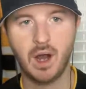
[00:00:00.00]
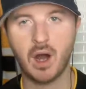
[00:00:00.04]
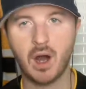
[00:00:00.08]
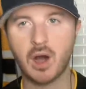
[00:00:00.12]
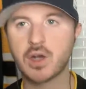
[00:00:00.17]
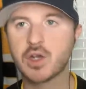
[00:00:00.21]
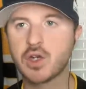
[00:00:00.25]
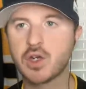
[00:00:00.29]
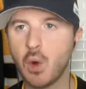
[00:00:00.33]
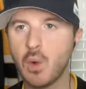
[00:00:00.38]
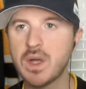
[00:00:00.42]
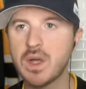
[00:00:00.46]

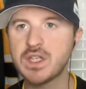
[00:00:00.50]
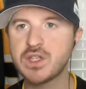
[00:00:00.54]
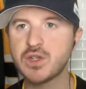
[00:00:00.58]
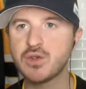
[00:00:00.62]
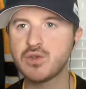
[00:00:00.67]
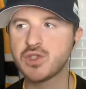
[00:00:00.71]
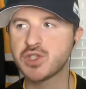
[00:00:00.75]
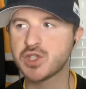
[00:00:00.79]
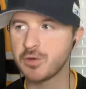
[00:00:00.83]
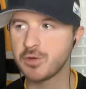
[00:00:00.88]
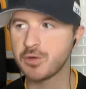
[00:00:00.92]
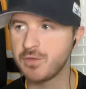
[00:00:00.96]
are going
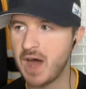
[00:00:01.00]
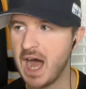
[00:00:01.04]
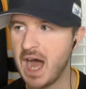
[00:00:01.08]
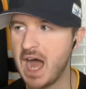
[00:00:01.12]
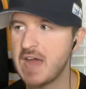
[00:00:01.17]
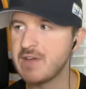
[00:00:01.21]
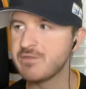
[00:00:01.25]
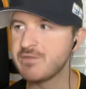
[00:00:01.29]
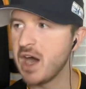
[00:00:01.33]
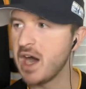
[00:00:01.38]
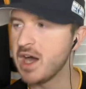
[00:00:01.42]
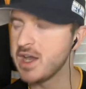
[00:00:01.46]
to
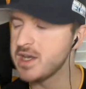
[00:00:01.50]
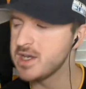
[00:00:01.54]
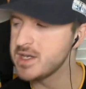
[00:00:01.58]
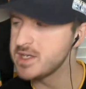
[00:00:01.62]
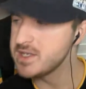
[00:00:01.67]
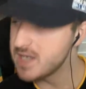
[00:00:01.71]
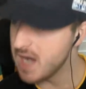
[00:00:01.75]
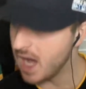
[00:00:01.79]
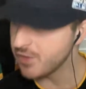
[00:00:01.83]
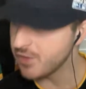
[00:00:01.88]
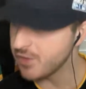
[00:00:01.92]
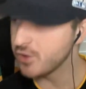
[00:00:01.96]
survive
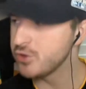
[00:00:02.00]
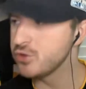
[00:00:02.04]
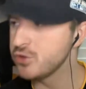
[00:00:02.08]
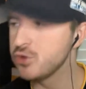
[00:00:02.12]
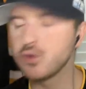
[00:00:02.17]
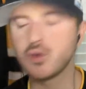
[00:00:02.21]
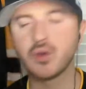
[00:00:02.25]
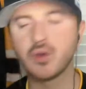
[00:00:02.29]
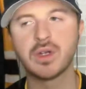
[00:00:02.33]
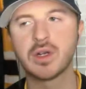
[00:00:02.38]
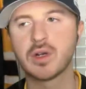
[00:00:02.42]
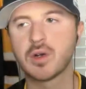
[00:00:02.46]
another
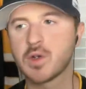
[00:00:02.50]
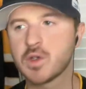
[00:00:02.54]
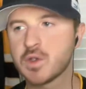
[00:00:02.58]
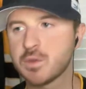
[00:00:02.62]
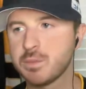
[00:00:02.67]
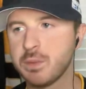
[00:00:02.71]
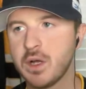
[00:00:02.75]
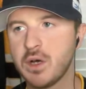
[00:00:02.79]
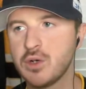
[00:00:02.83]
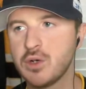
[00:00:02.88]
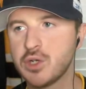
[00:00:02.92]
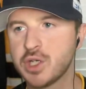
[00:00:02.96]
nuclear
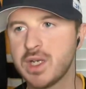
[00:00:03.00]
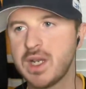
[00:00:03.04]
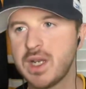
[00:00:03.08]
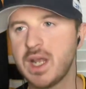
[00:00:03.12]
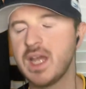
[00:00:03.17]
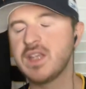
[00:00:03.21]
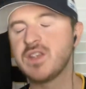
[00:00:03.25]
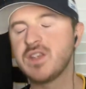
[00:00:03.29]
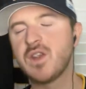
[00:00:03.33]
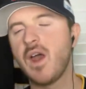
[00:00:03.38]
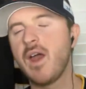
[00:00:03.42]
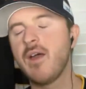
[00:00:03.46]
explosion
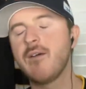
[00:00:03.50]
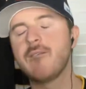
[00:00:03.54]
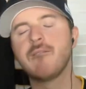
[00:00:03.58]
is